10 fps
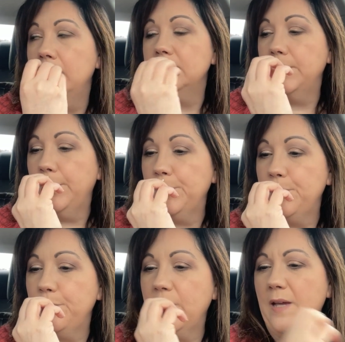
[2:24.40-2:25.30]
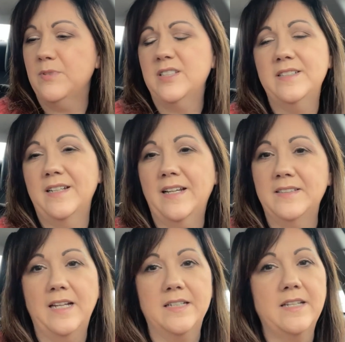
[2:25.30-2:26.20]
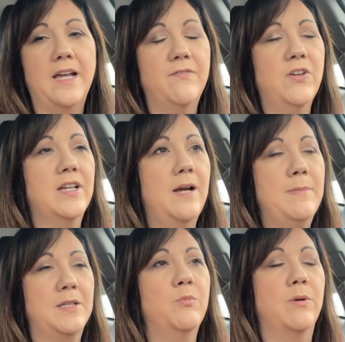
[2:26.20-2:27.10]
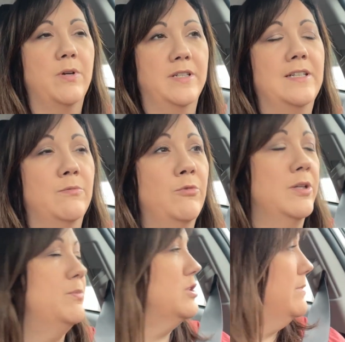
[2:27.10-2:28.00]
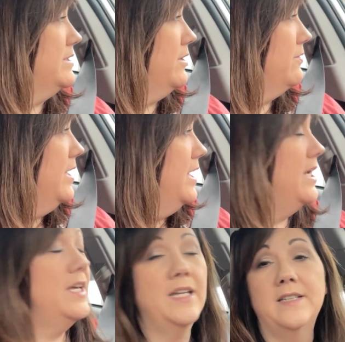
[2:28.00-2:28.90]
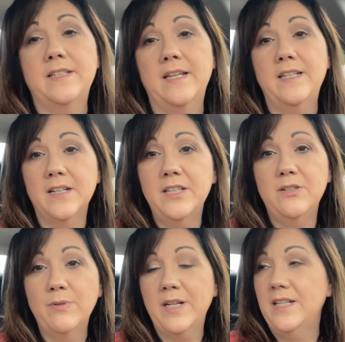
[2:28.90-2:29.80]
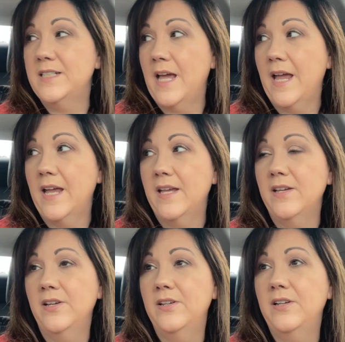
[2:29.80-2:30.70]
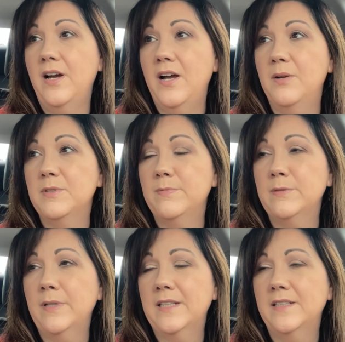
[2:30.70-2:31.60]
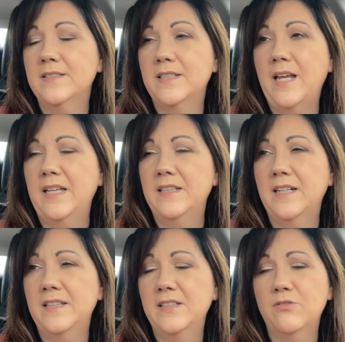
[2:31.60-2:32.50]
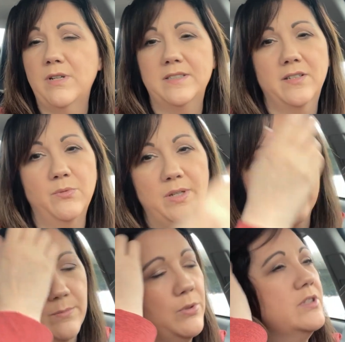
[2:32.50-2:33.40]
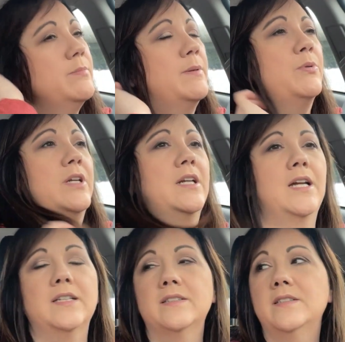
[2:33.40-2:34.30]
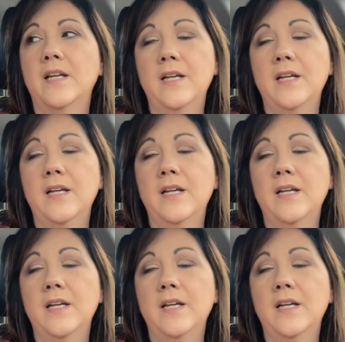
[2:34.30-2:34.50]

So I'm just, like I said, I feel like I'm at the point where I need to really push myself. It is a yucky rainy day. Um, it's supposed to be like this today. And then I think the rest of the week's supposed to be pretty nice.